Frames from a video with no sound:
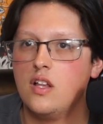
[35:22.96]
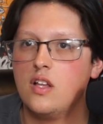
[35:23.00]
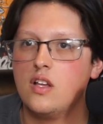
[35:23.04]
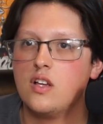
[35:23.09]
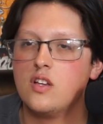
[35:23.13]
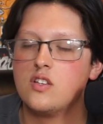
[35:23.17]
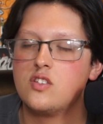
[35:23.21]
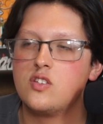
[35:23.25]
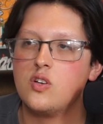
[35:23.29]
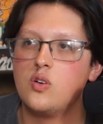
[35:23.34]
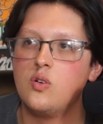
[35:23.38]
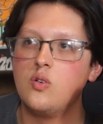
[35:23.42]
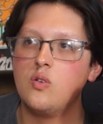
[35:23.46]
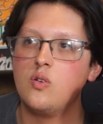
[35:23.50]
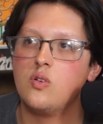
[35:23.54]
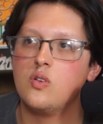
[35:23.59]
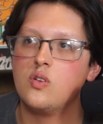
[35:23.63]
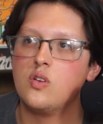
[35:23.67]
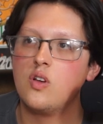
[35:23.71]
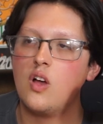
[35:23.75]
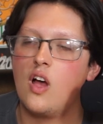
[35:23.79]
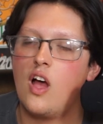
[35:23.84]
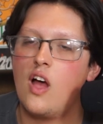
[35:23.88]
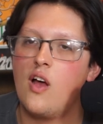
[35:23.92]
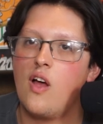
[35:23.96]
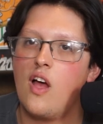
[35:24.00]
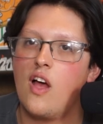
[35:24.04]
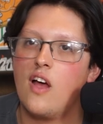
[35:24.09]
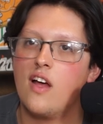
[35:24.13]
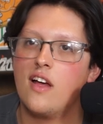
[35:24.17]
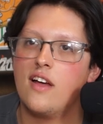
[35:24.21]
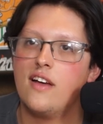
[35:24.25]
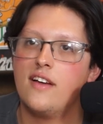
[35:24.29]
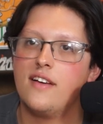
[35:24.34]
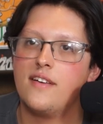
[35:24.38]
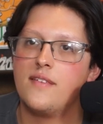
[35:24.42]
So,
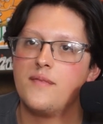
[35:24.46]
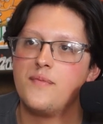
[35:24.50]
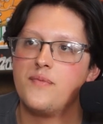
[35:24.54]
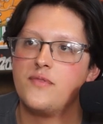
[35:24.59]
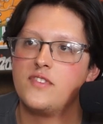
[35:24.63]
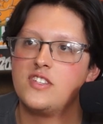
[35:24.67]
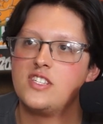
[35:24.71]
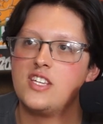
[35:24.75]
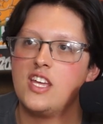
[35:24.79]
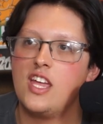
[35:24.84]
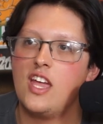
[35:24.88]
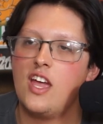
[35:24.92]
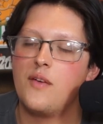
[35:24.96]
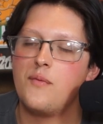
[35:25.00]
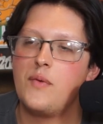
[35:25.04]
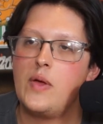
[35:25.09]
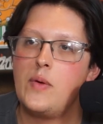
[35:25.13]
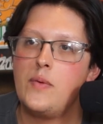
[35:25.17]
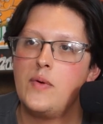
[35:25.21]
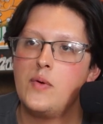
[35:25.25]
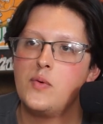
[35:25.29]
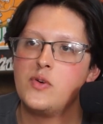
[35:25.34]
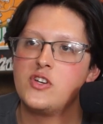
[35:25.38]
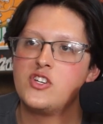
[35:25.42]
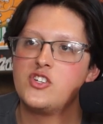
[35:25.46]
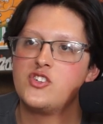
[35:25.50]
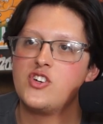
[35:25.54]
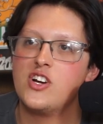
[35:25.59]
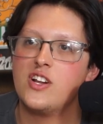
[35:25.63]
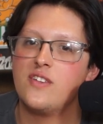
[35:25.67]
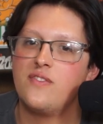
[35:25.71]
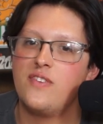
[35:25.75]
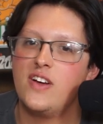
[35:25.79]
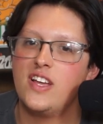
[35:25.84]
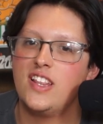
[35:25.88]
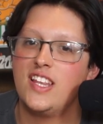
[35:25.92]
see, maybe we should try to
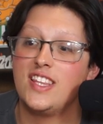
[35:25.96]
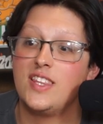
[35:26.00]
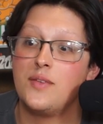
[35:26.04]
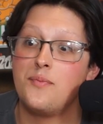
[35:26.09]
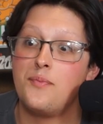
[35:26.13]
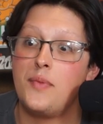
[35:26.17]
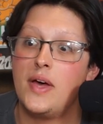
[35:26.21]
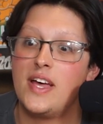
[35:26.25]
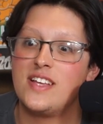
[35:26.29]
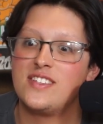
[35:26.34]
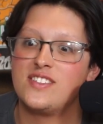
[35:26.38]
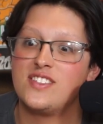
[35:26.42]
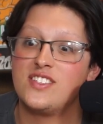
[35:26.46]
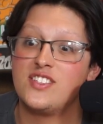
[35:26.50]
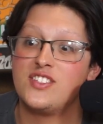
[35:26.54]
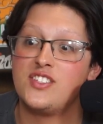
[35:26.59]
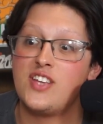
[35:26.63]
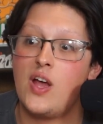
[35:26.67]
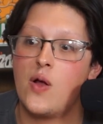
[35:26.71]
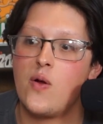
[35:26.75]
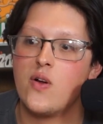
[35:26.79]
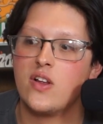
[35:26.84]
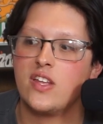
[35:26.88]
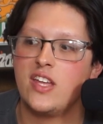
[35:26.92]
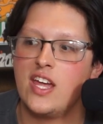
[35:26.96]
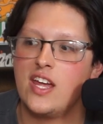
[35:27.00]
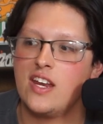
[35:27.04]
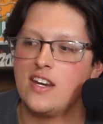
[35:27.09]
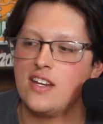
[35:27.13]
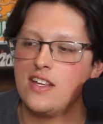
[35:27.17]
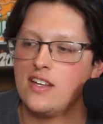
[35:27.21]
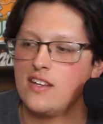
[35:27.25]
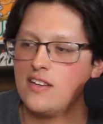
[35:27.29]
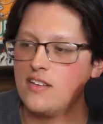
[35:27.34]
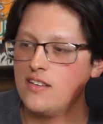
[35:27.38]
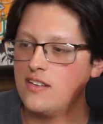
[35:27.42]
find like the best sour
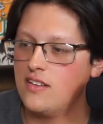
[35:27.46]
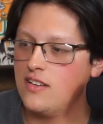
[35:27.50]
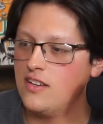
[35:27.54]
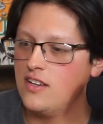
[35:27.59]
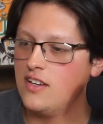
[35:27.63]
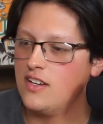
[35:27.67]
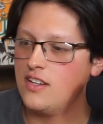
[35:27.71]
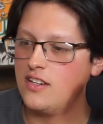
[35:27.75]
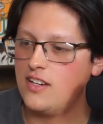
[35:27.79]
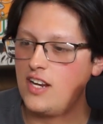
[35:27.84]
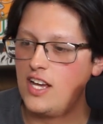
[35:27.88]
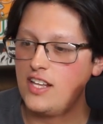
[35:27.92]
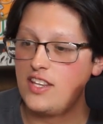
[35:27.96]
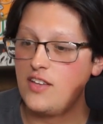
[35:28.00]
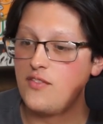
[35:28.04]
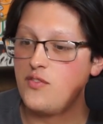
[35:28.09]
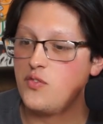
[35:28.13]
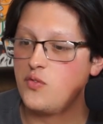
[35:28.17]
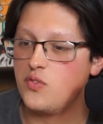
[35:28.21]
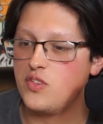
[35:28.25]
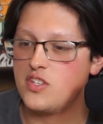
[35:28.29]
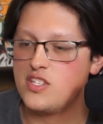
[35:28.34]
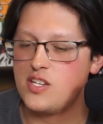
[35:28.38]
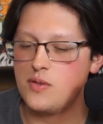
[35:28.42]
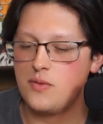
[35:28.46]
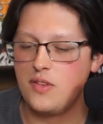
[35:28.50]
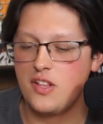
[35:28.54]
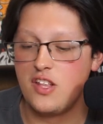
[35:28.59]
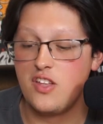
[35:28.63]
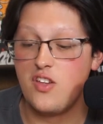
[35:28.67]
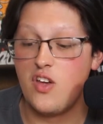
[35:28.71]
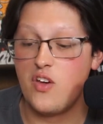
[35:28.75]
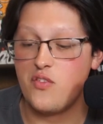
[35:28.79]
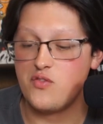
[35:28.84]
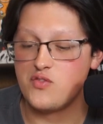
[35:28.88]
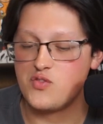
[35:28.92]
candy. Not that something that
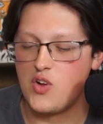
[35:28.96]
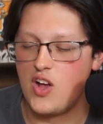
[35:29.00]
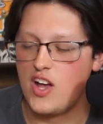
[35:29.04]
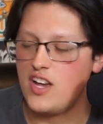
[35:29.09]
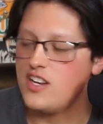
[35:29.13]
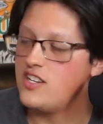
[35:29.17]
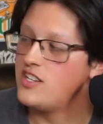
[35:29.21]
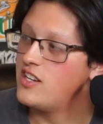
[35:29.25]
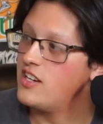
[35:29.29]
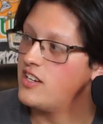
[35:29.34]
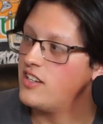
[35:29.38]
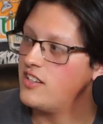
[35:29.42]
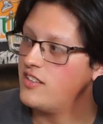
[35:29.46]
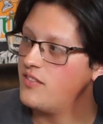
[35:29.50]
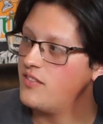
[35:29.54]
you haven't tried yet.